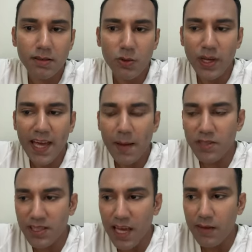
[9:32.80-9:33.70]
You were kept
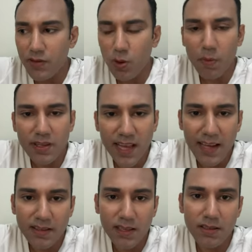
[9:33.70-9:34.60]
safe. You were
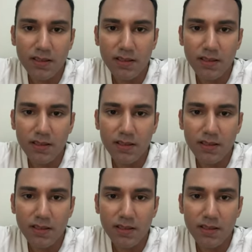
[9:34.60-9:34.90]
protected.